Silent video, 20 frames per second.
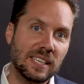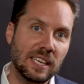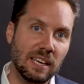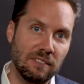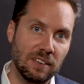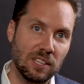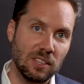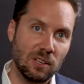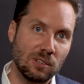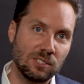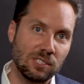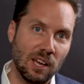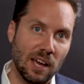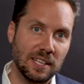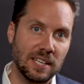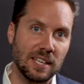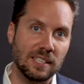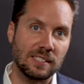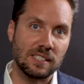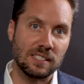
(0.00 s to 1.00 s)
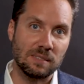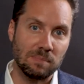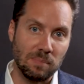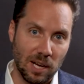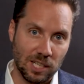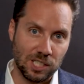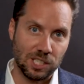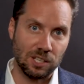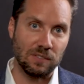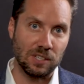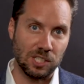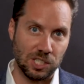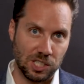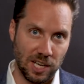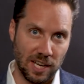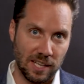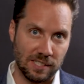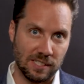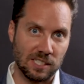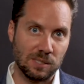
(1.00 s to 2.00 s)
giving those ideas as much of a
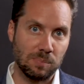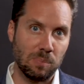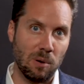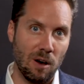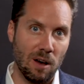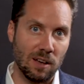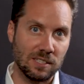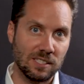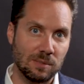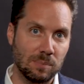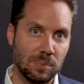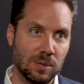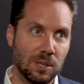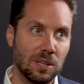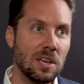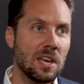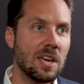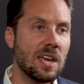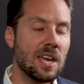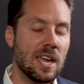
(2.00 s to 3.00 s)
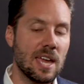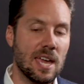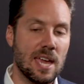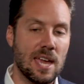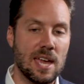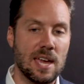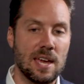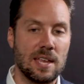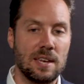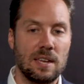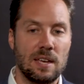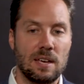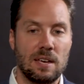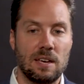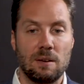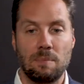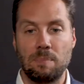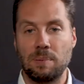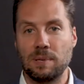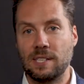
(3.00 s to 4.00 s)
chance as possible. And
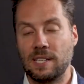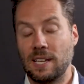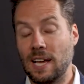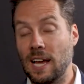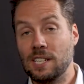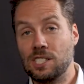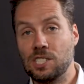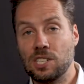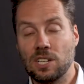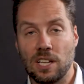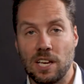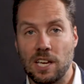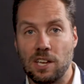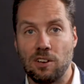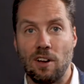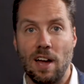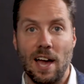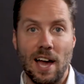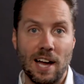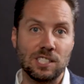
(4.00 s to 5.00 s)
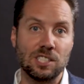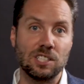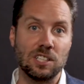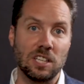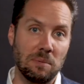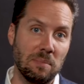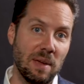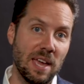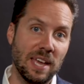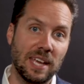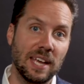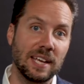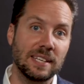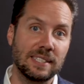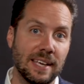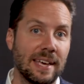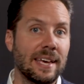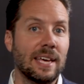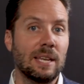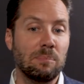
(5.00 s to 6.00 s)
potentially you're actually making
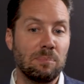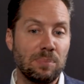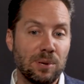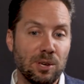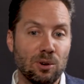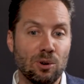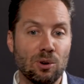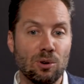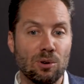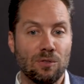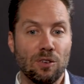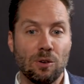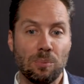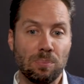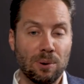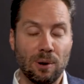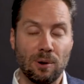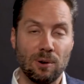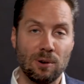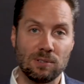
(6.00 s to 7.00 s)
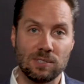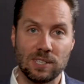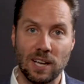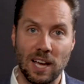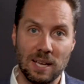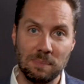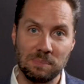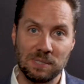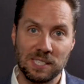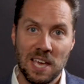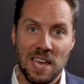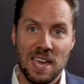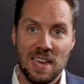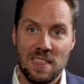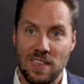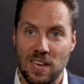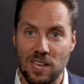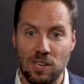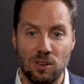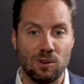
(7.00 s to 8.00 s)
10 beautiful prototypes
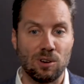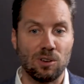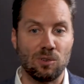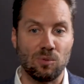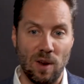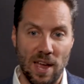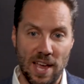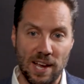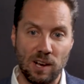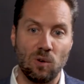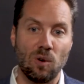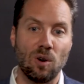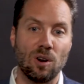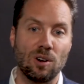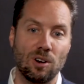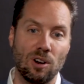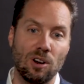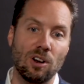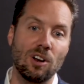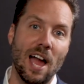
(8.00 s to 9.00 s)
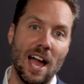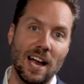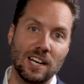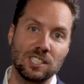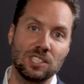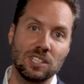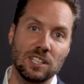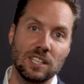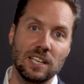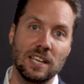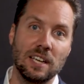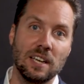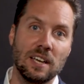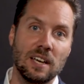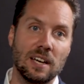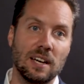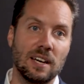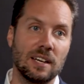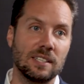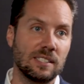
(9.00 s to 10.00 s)
that you could rank order or actually
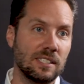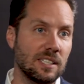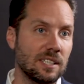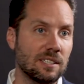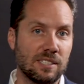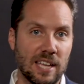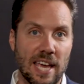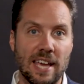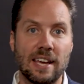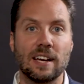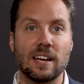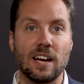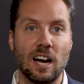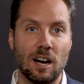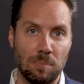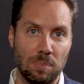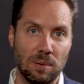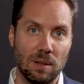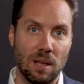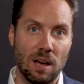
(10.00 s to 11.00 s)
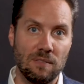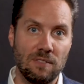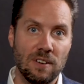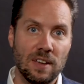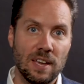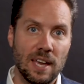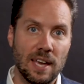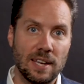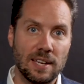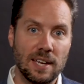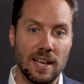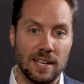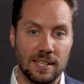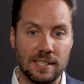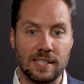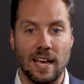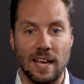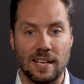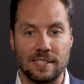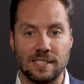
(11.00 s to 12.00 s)
take a couple of and
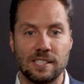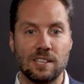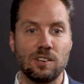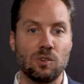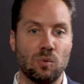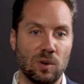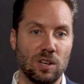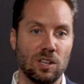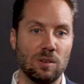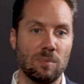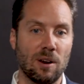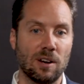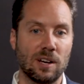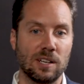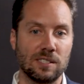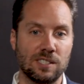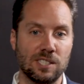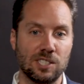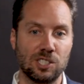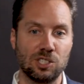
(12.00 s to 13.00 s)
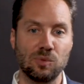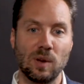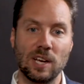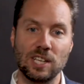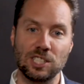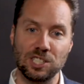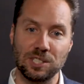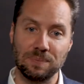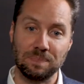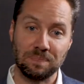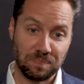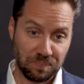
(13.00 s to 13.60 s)
test in a real market situation.